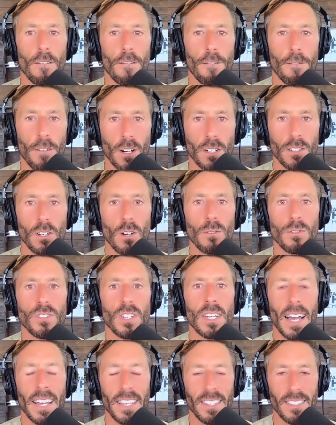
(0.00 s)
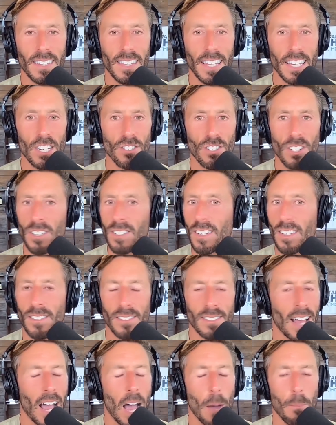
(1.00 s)
fructose in isolation does
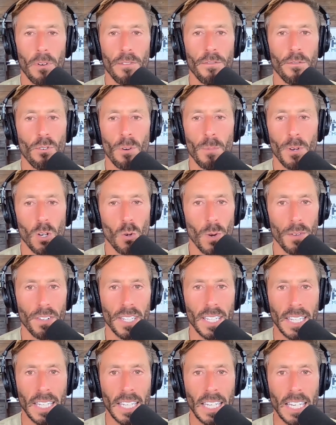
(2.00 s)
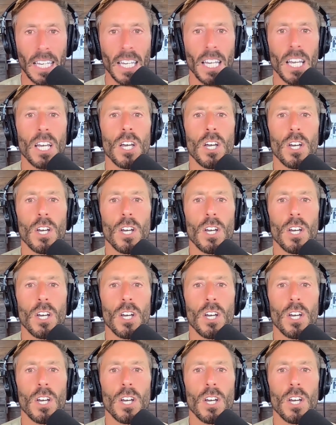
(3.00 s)
not perform equivalently